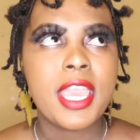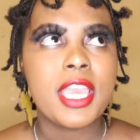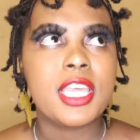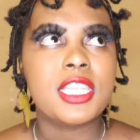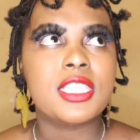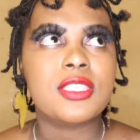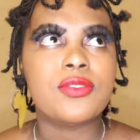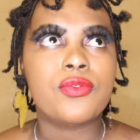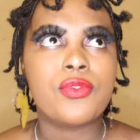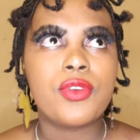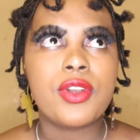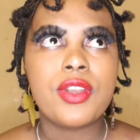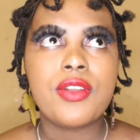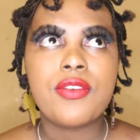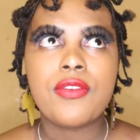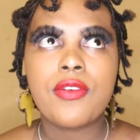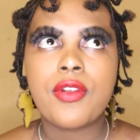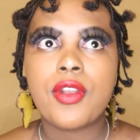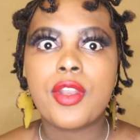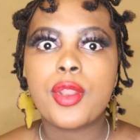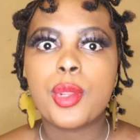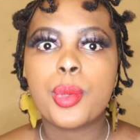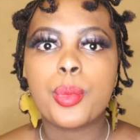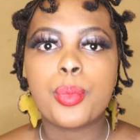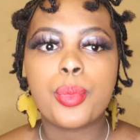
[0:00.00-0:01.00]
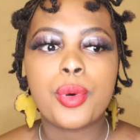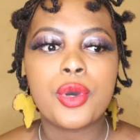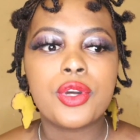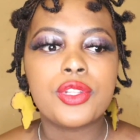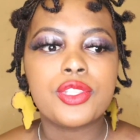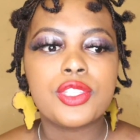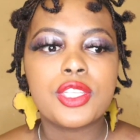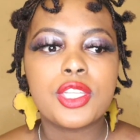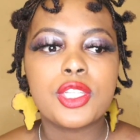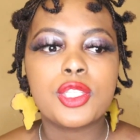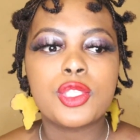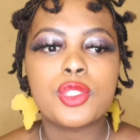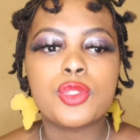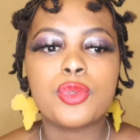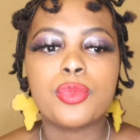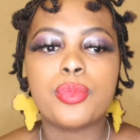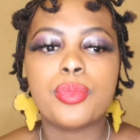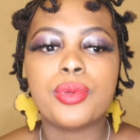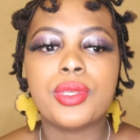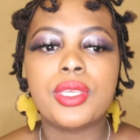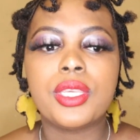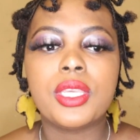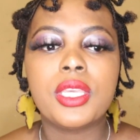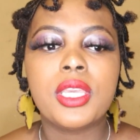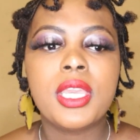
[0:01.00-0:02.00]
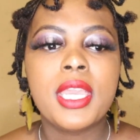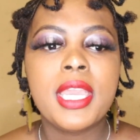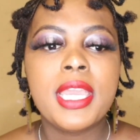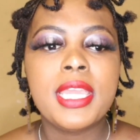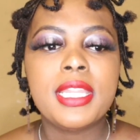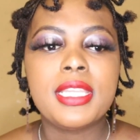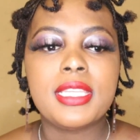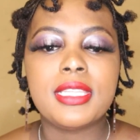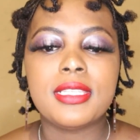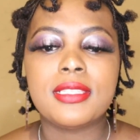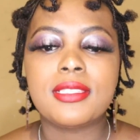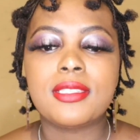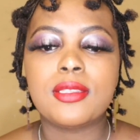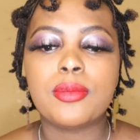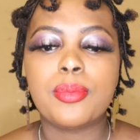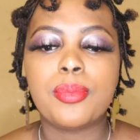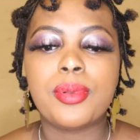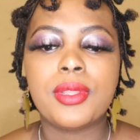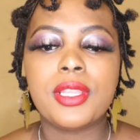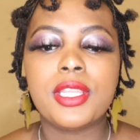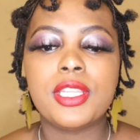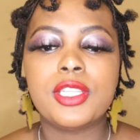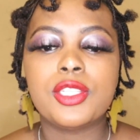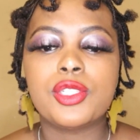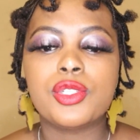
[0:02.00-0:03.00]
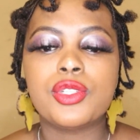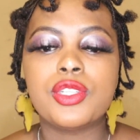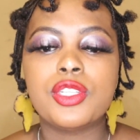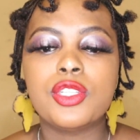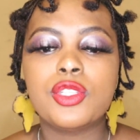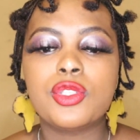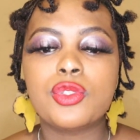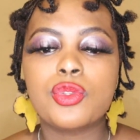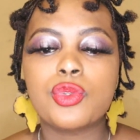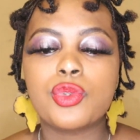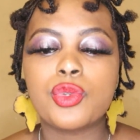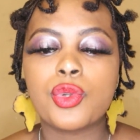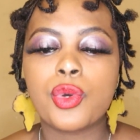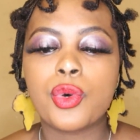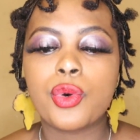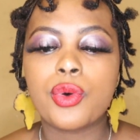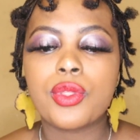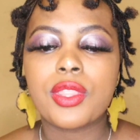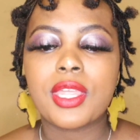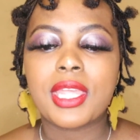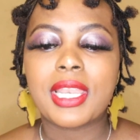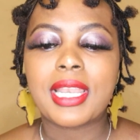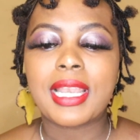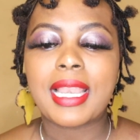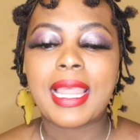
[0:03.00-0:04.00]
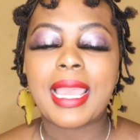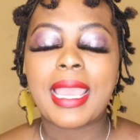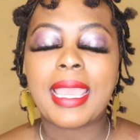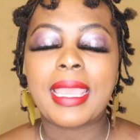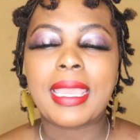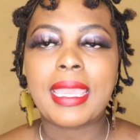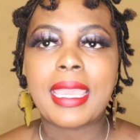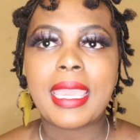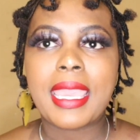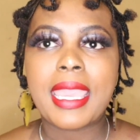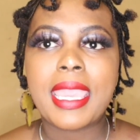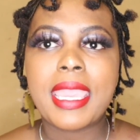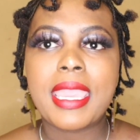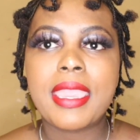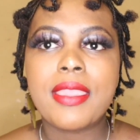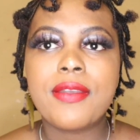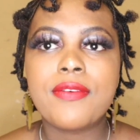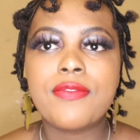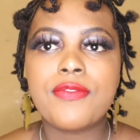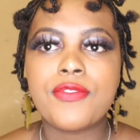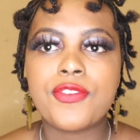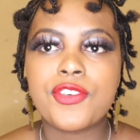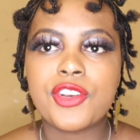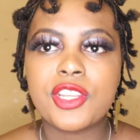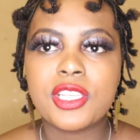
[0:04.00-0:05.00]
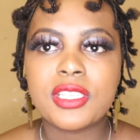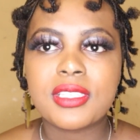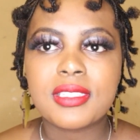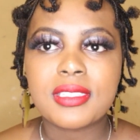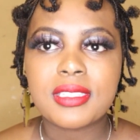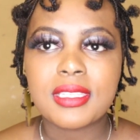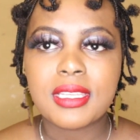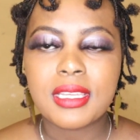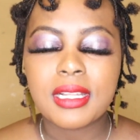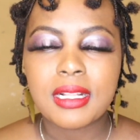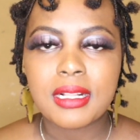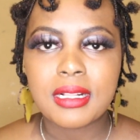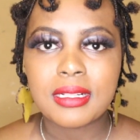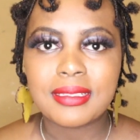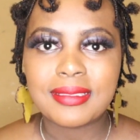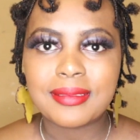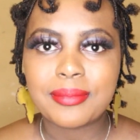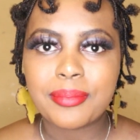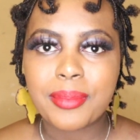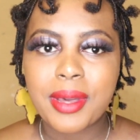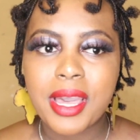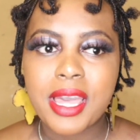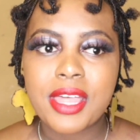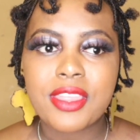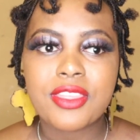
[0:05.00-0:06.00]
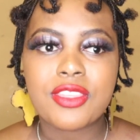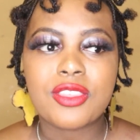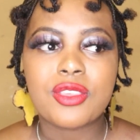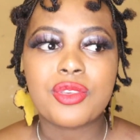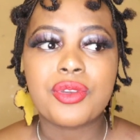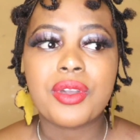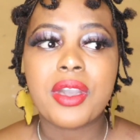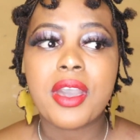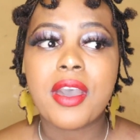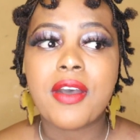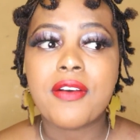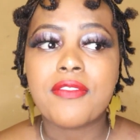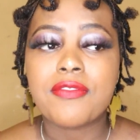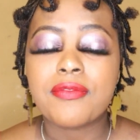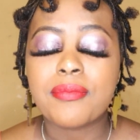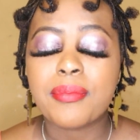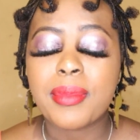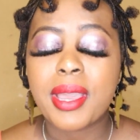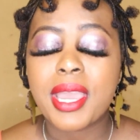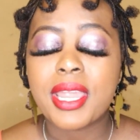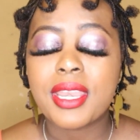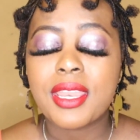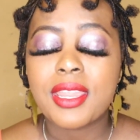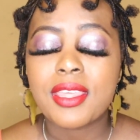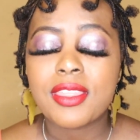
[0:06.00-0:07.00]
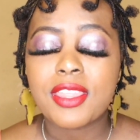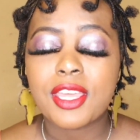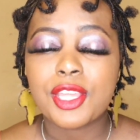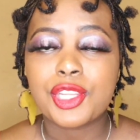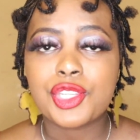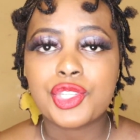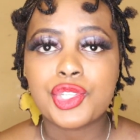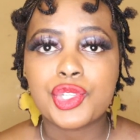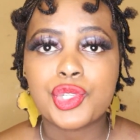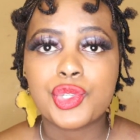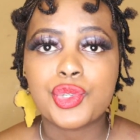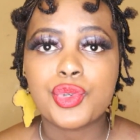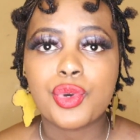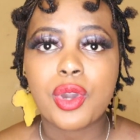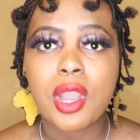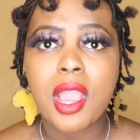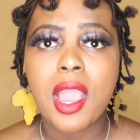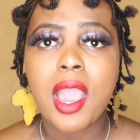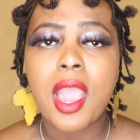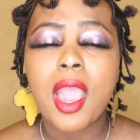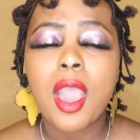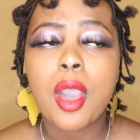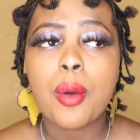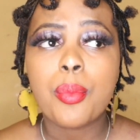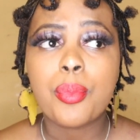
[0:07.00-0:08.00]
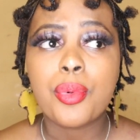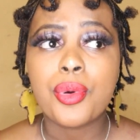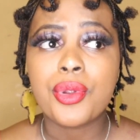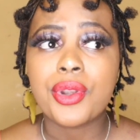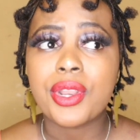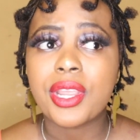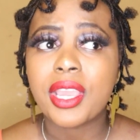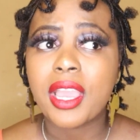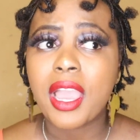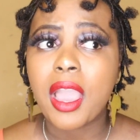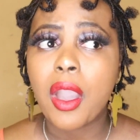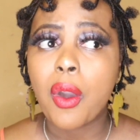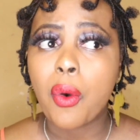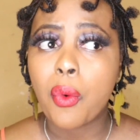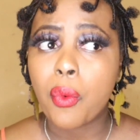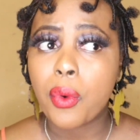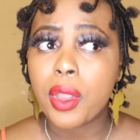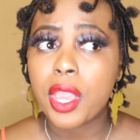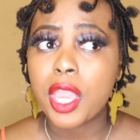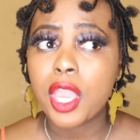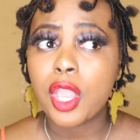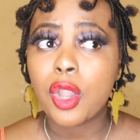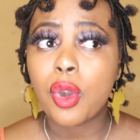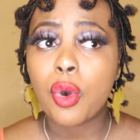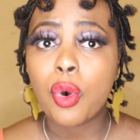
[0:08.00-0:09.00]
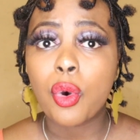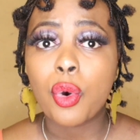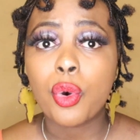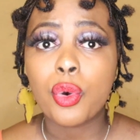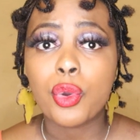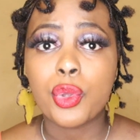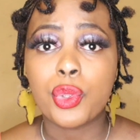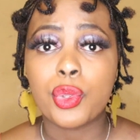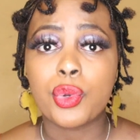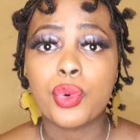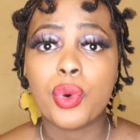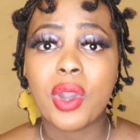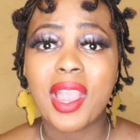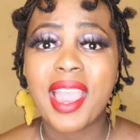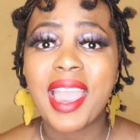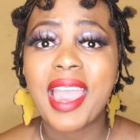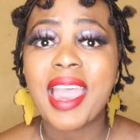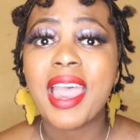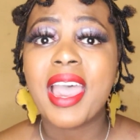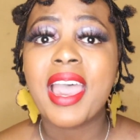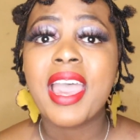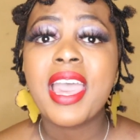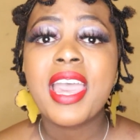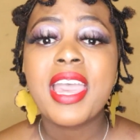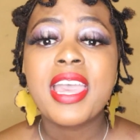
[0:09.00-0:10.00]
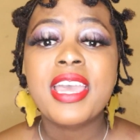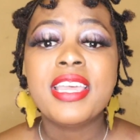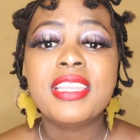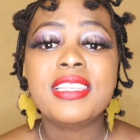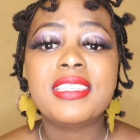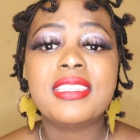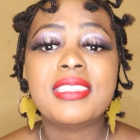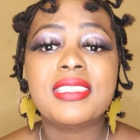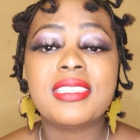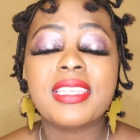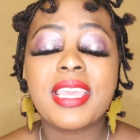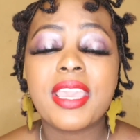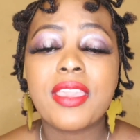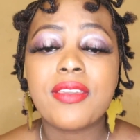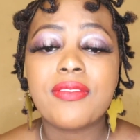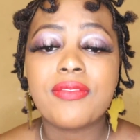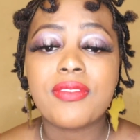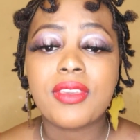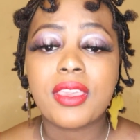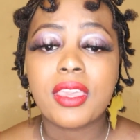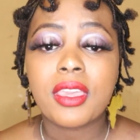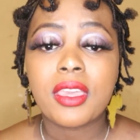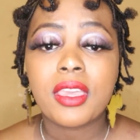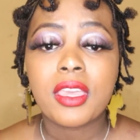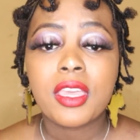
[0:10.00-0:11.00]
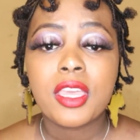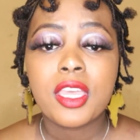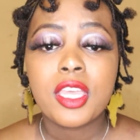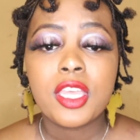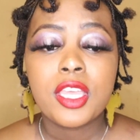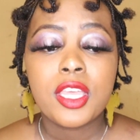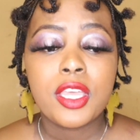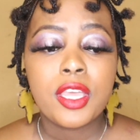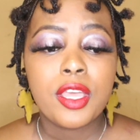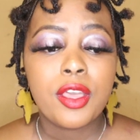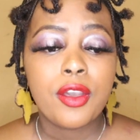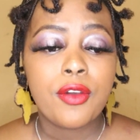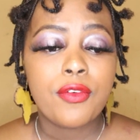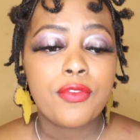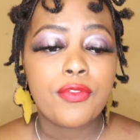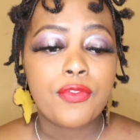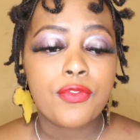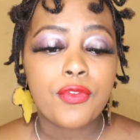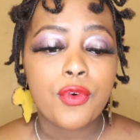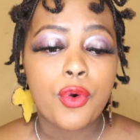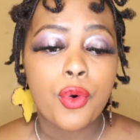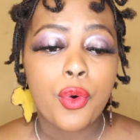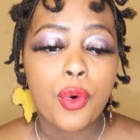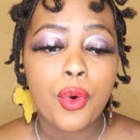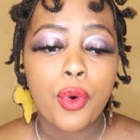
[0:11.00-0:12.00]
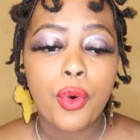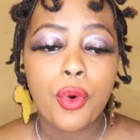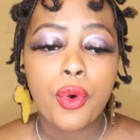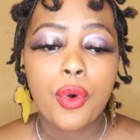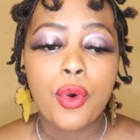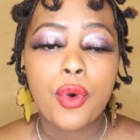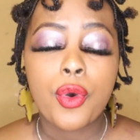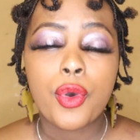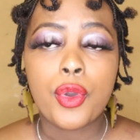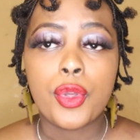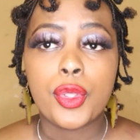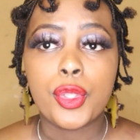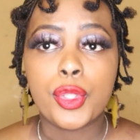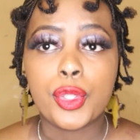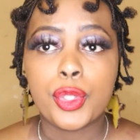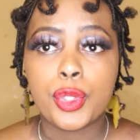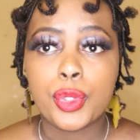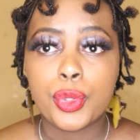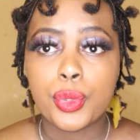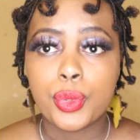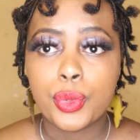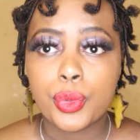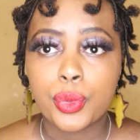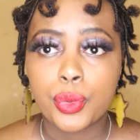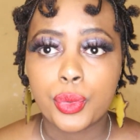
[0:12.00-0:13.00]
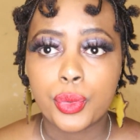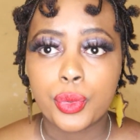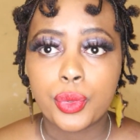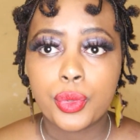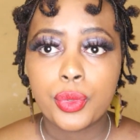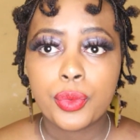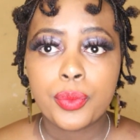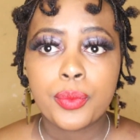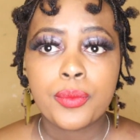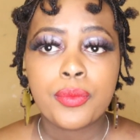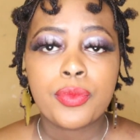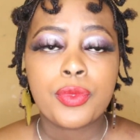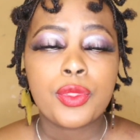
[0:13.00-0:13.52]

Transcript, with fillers: It's very very important to be disciplined. You need to know that like every single month you have money that you are putting away, or you are saving for you.